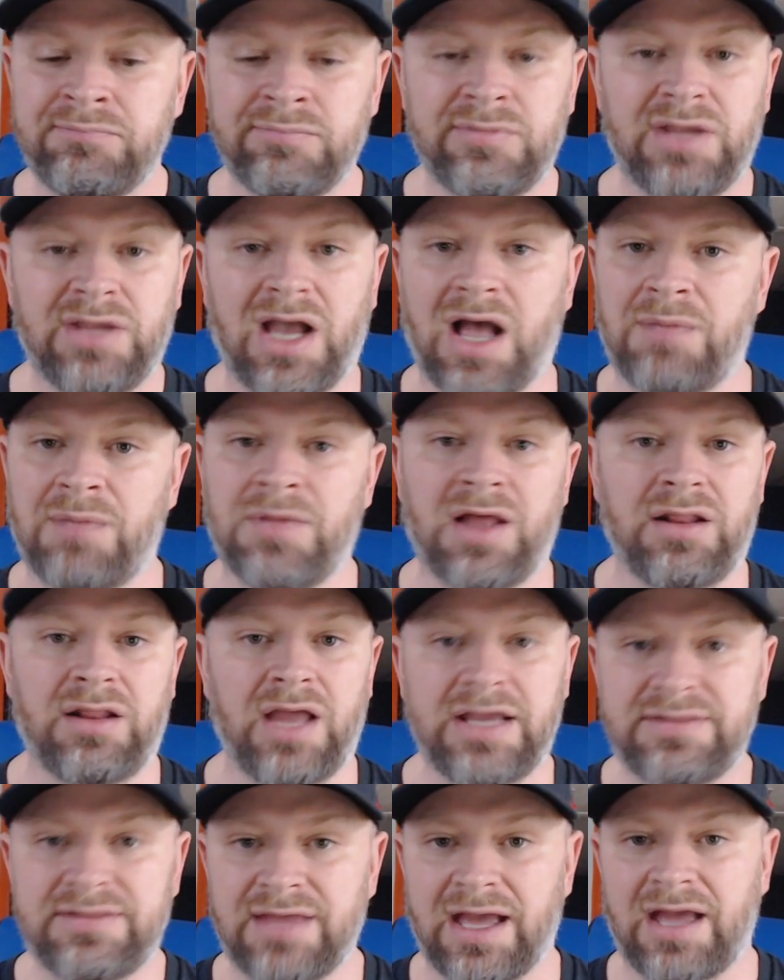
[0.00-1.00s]
I'm not
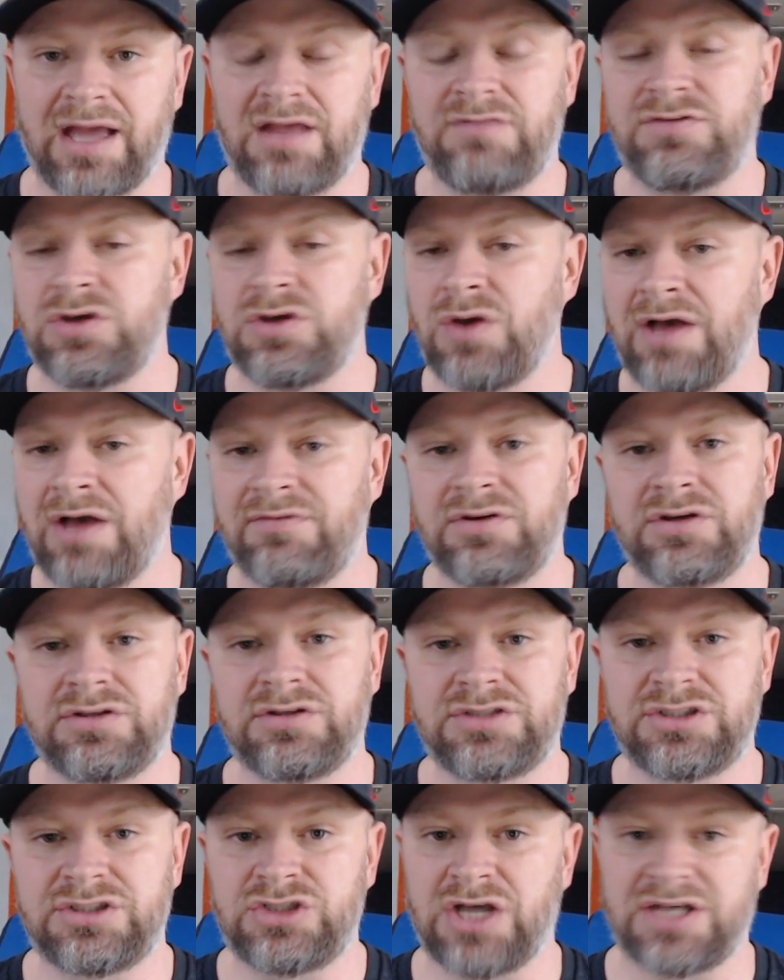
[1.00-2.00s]
like that. If you have a good
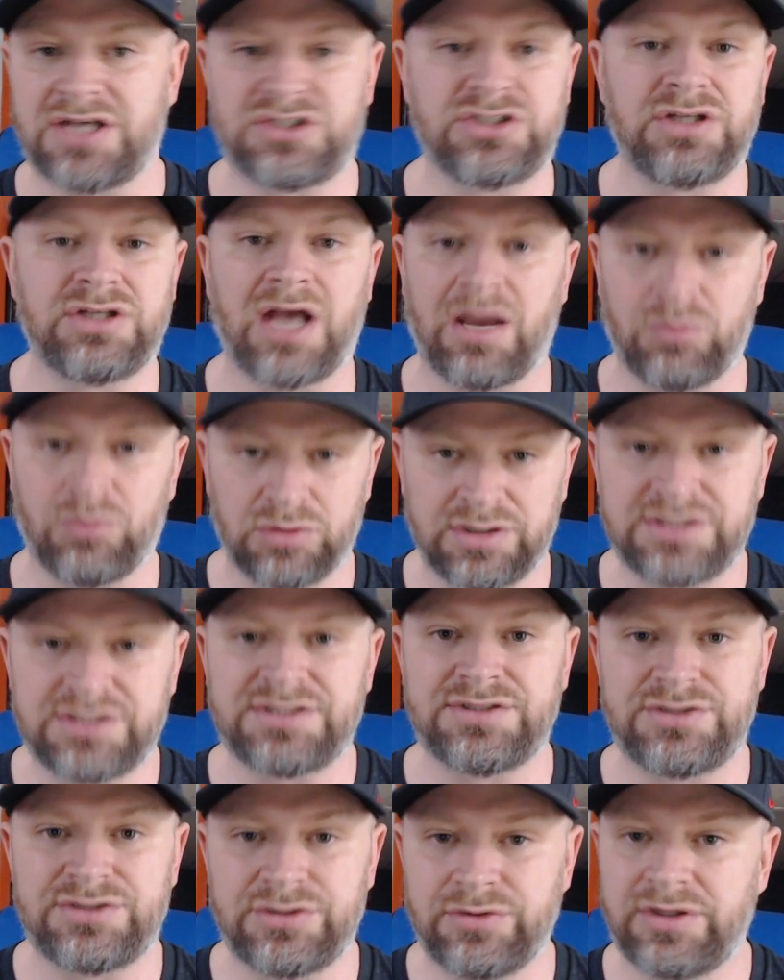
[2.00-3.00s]
suggestion, I will
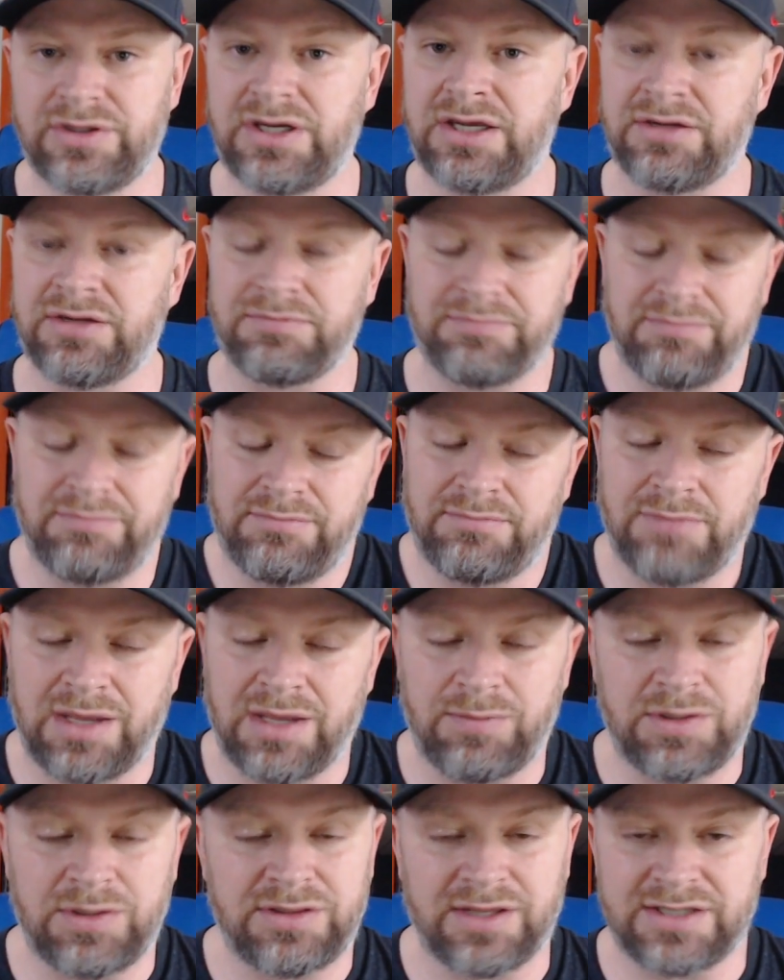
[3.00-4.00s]
listen to it, and
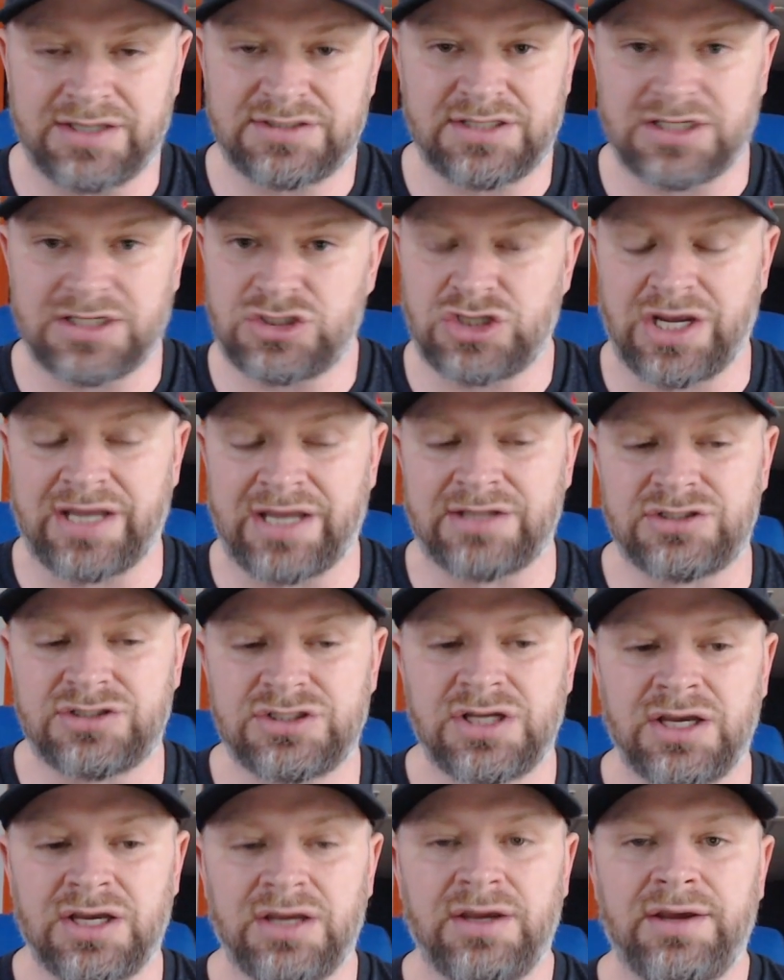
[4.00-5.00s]
maybe things get changed.
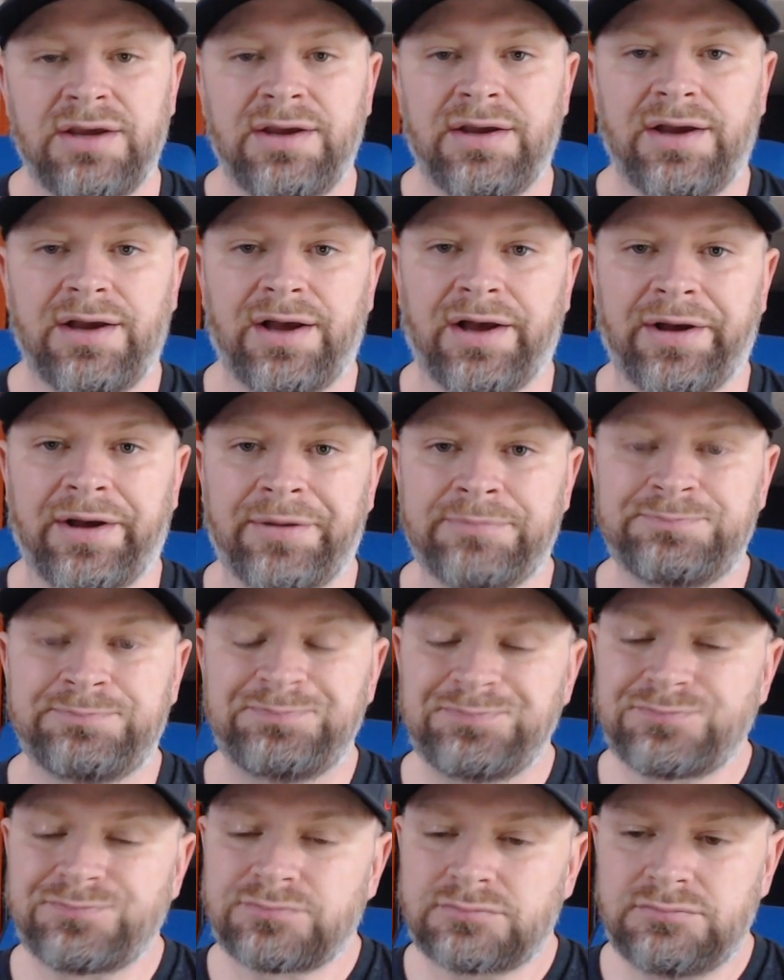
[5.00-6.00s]

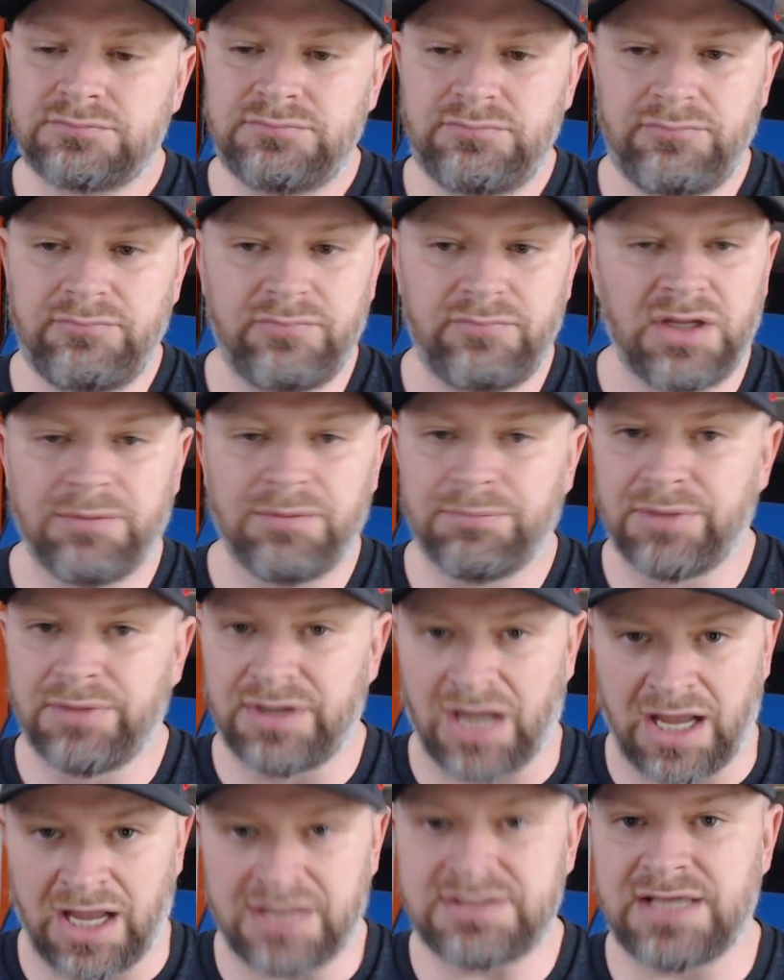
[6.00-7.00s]
But
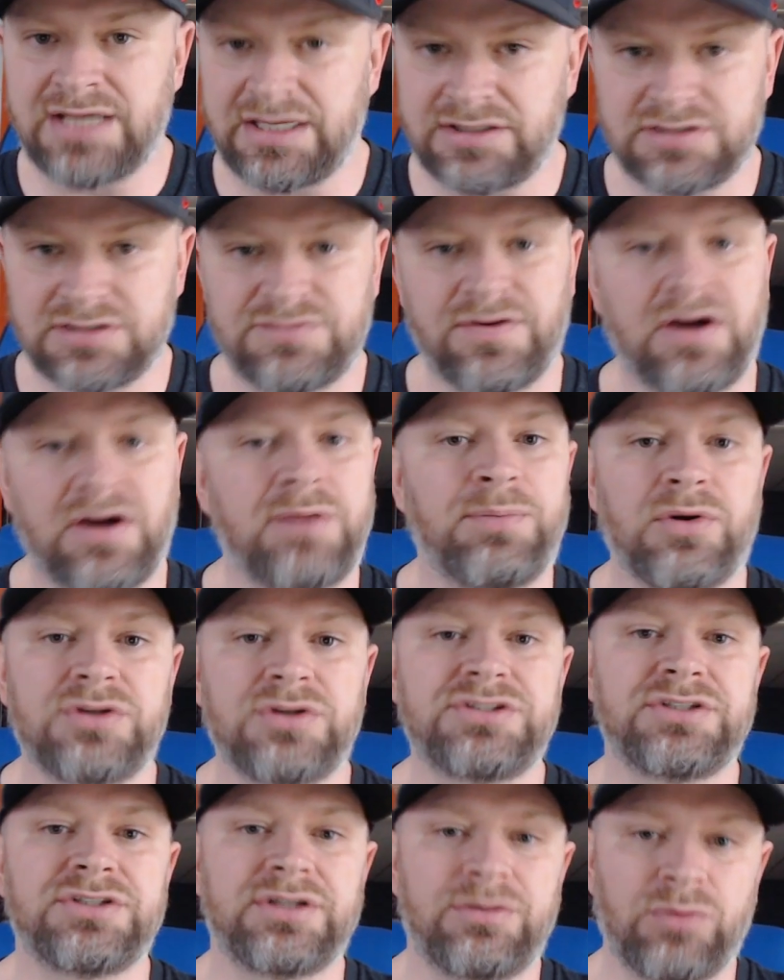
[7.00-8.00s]
I take this very
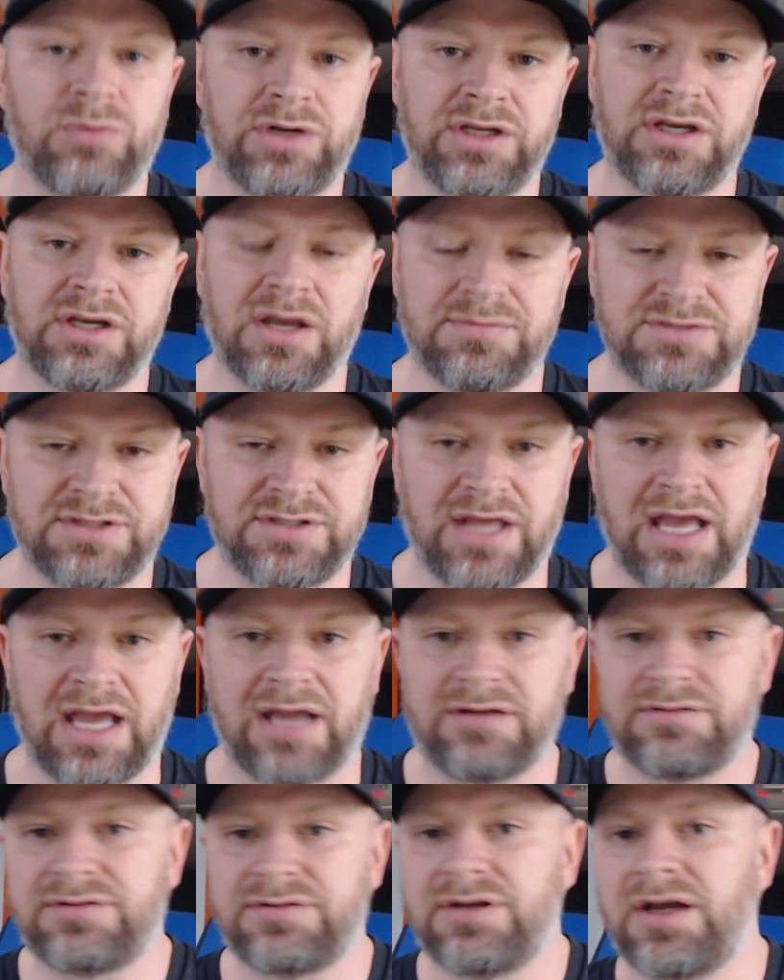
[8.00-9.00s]
personally when it comes to that.
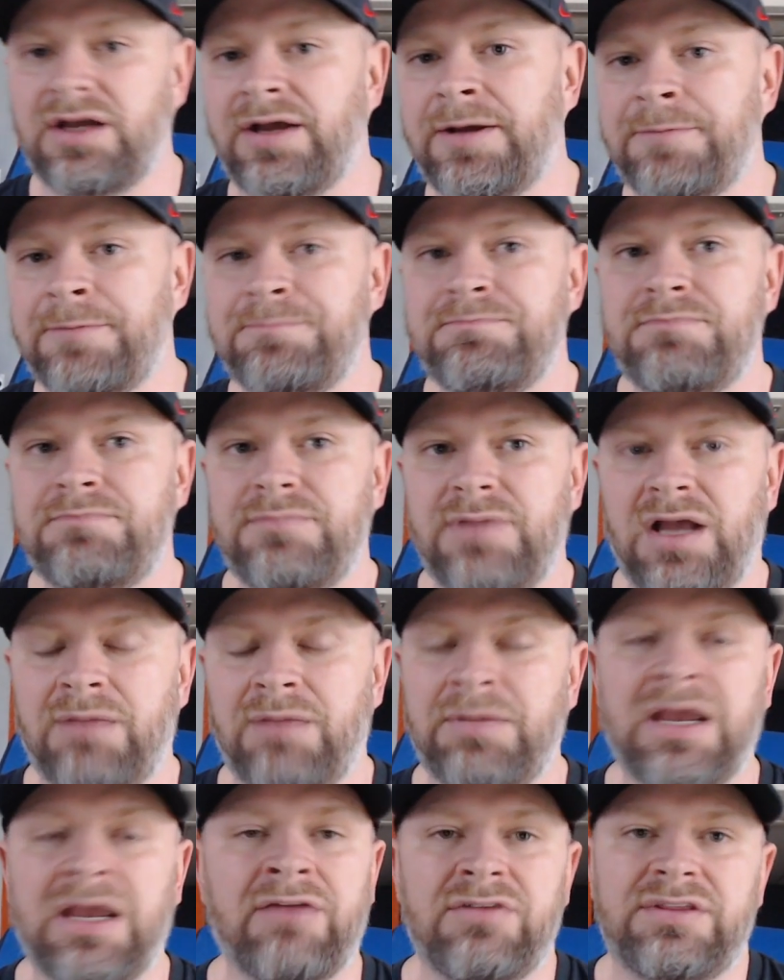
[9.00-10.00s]
I
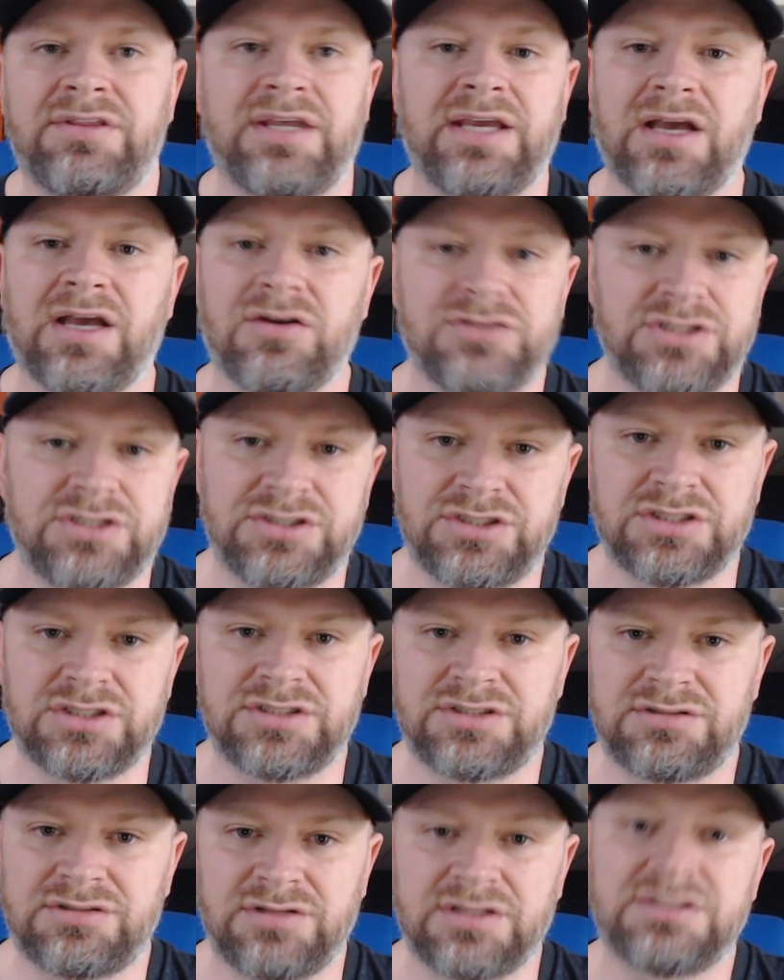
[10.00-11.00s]
mean, everything else is
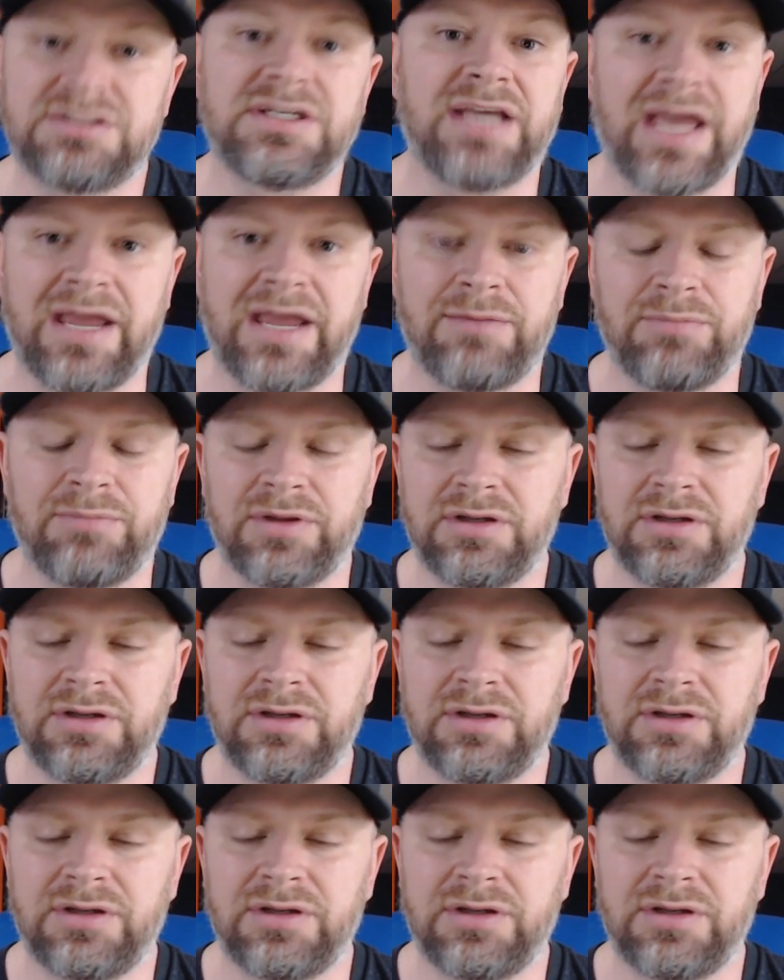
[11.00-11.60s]
just, it's a game. But